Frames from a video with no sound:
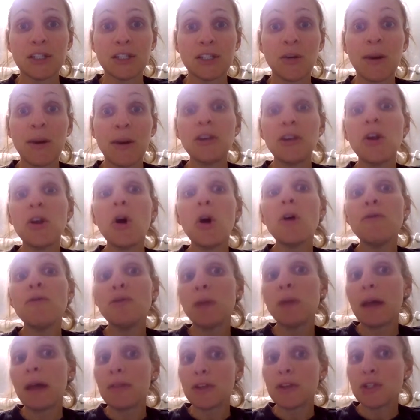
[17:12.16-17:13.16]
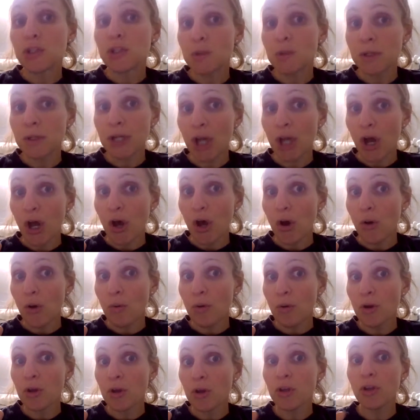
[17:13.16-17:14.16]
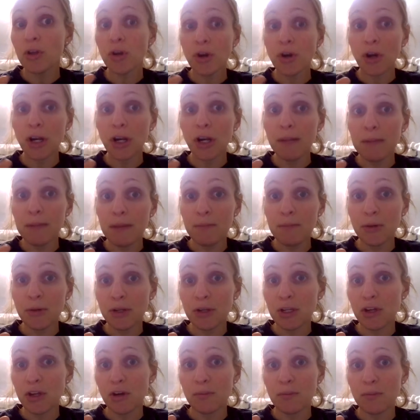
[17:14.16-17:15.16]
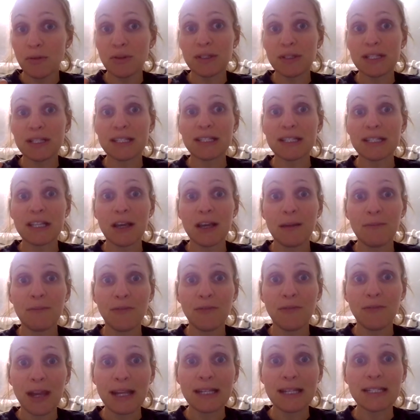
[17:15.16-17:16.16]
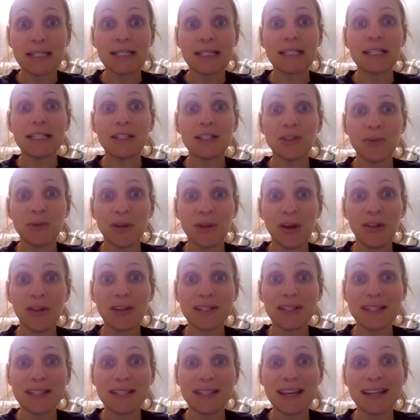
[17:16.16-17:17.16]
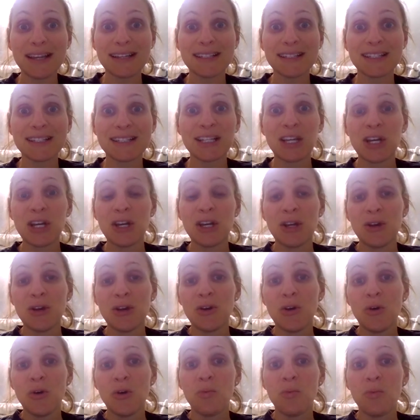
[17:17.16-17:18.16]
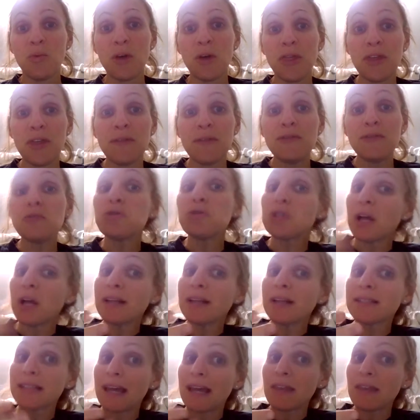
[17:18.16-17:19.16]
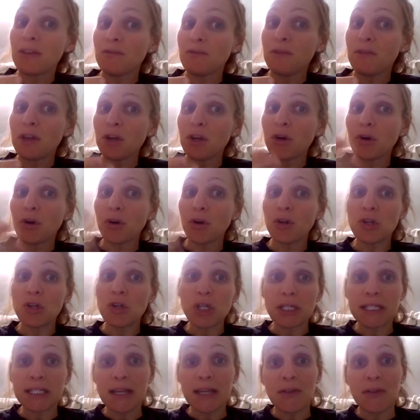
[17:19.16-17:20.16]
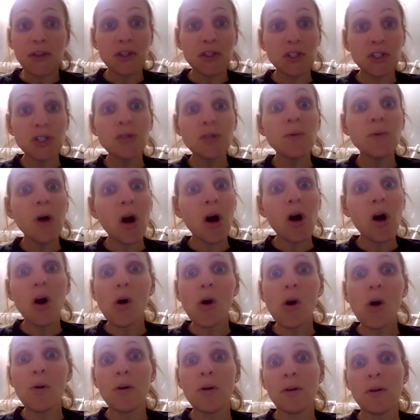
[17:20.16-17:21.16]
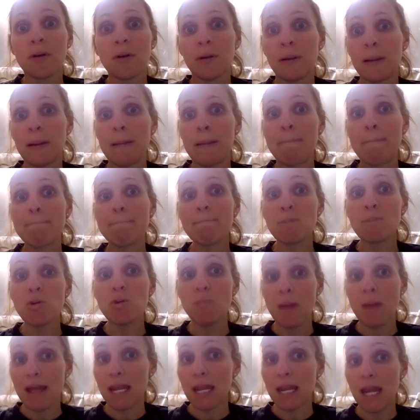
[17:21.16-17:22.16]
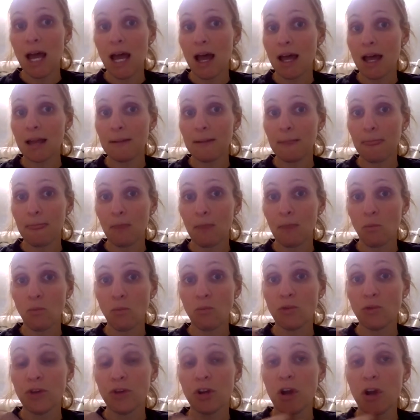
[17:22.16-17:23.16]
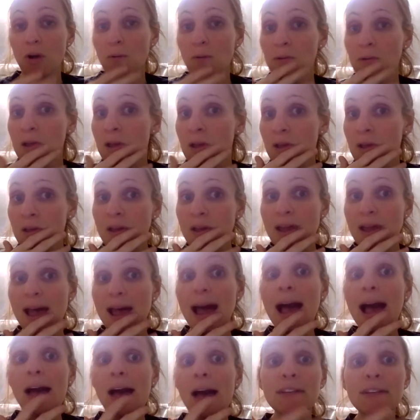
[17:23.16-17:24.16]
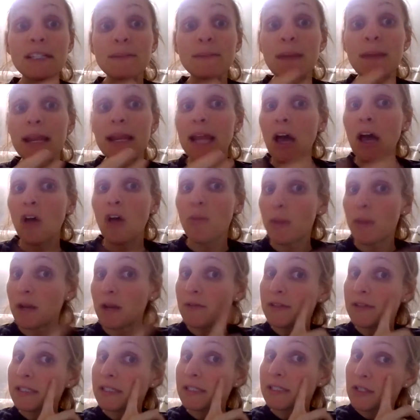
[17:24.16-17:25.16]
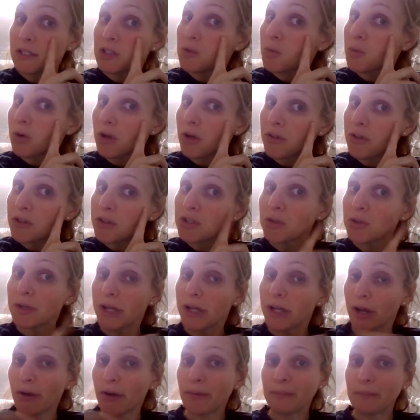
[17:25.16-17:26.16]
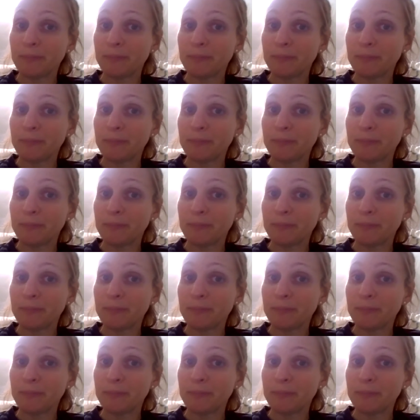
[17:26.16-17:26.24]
So I know if you get the trio, you're going to be building your immune system, fighting disease, doing all these things. If you just get the vineyard or you just get the duo, you might not, have as many health benefits as you would on the trio.